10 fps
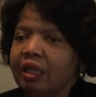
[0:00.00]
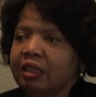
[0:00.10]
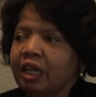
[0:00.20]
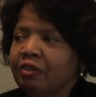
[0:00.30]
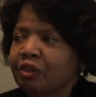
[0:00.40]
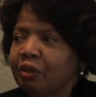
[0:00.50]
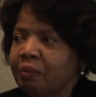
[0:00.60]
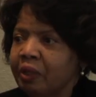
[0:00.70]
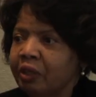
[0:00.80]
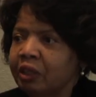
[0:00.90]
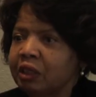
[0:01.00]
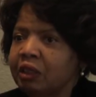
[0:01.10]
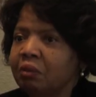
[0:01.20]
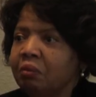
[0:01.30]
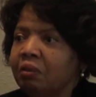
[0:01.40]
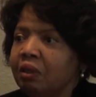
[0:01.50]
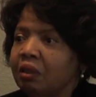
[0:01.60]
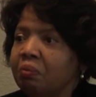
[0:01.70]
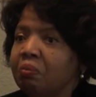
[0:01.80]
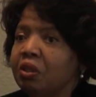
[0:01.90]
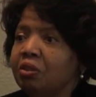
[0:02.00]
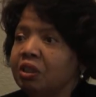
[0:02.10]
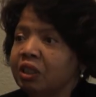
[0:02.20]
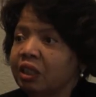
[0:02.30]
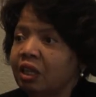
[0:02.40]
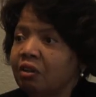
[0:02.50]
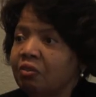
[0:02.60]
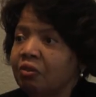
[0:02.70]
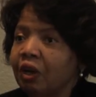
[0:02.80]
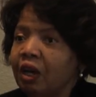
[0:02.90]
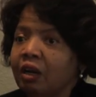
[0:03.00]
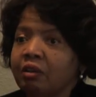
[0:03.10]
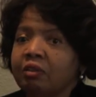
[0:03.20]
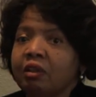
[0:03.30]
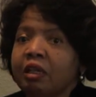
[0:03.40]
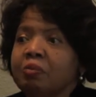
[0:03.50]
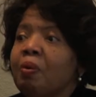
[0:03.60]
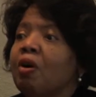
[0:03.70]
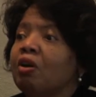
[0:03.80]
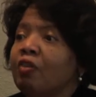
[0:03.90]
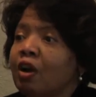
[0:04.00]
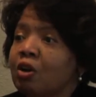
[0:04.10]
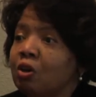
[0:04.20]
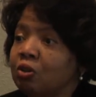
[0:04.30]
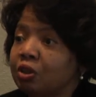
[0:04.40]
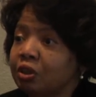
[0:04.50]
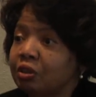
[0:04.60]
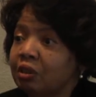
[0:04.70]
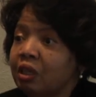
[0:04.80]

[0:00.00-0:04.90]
As African Americans, the, the music of, uh, is part of our culture.